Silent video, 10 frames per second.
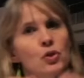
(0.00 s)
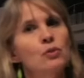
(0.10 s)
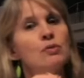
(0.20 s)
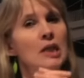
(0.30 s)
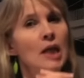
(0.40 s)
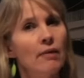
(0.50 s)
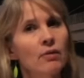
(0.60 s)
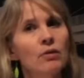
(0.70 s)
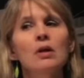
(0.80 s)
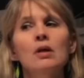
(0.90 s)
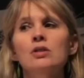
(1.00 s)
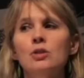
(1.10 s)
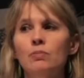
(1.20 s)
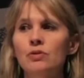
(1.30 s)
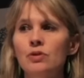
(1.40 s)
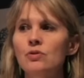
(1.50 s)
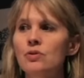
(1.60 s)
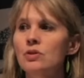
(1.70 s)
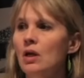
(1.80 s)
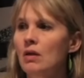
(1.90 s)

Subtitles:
two together to produce